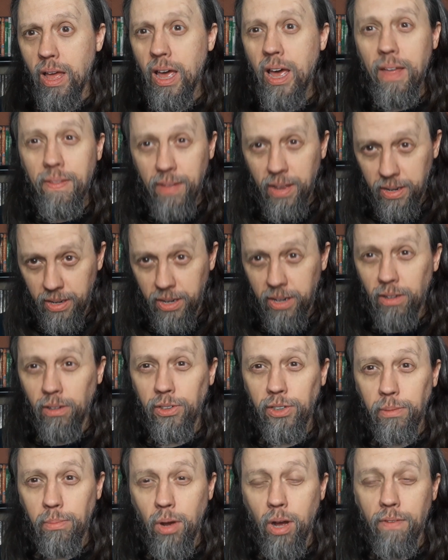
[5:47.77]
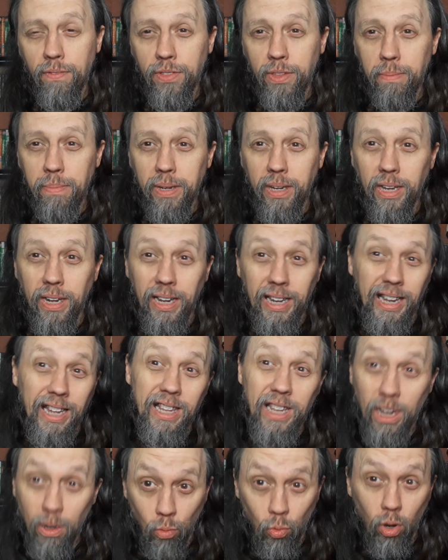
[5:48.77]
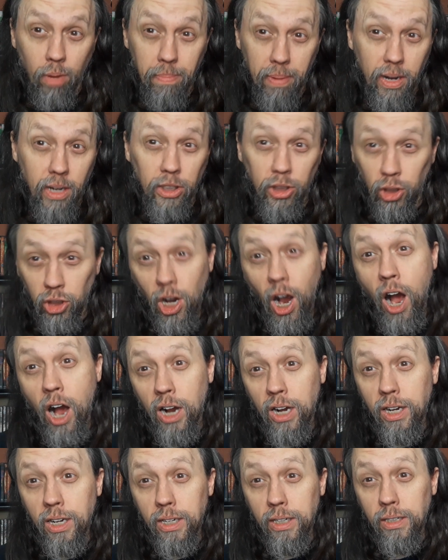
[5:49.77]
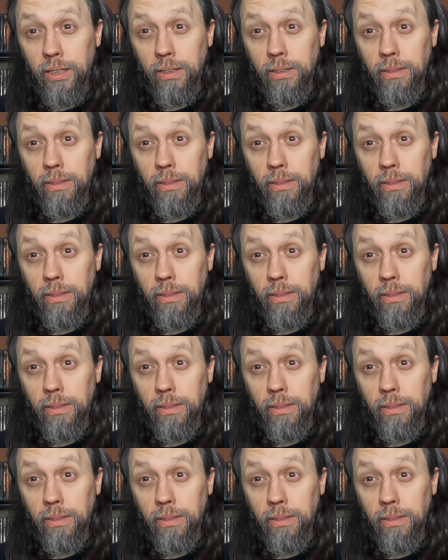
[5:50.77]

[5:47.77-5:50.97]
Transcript: And then killed him off at the beginning, and it would have been a shock.